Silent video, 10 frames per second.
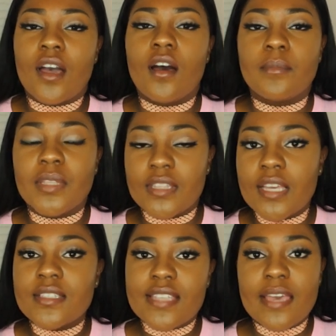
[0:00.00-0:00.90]
um, the
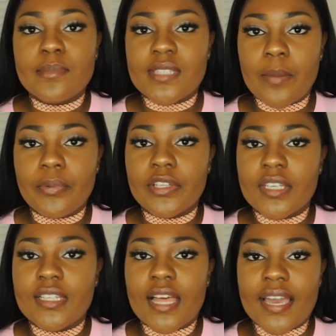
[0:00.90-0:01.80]
things came
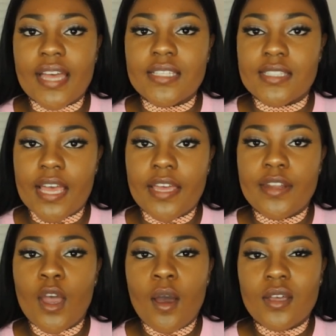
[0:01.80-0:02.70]
separately, like I said.